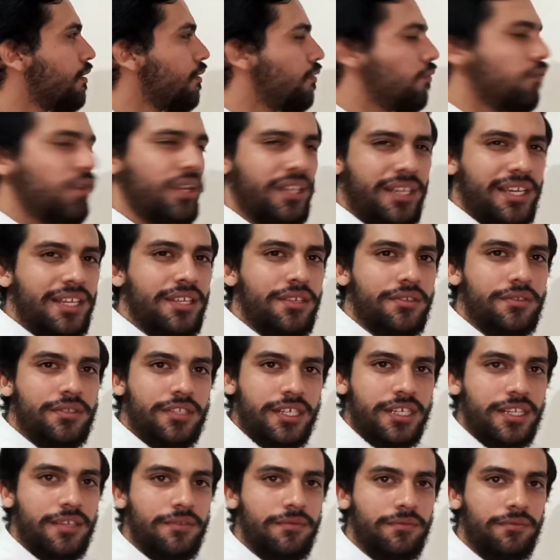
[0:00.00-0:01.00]
What can you
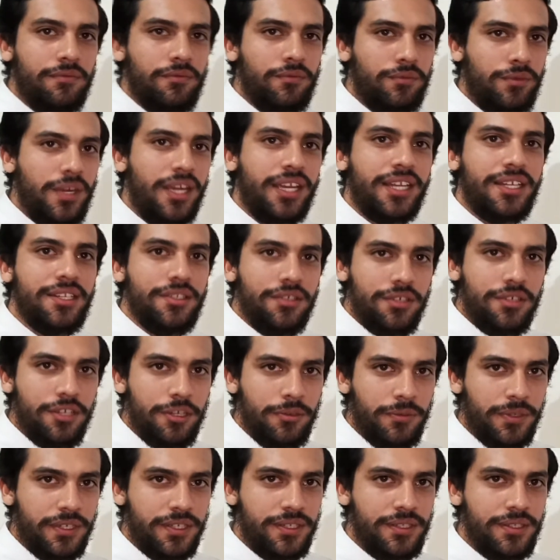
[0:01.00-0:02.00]
say? What can you
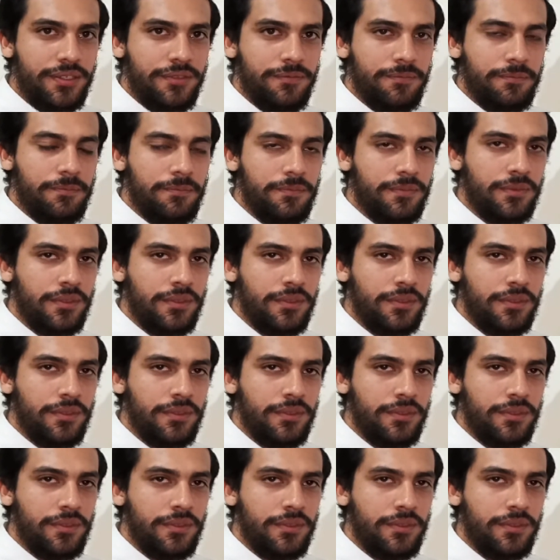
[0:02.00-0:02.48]
notice?